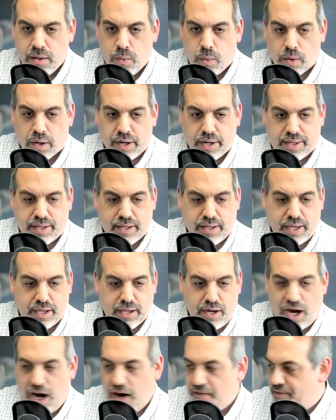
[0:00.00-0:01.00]
We're going to kick
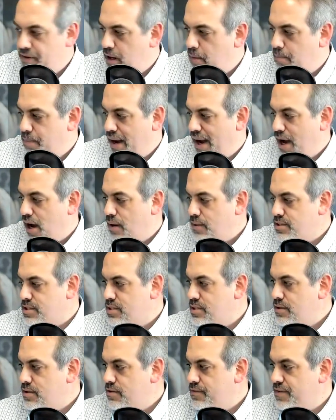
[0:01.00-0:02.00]
off in
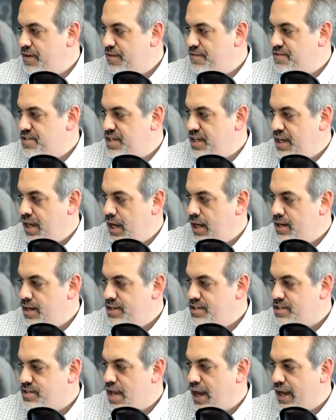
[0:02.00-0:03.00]
about 15
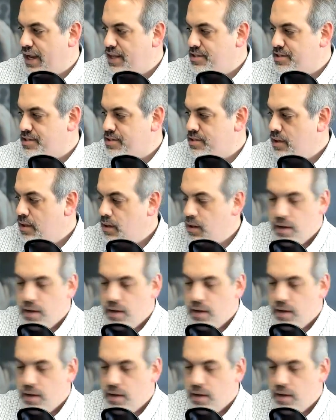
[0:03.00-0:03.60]
seconds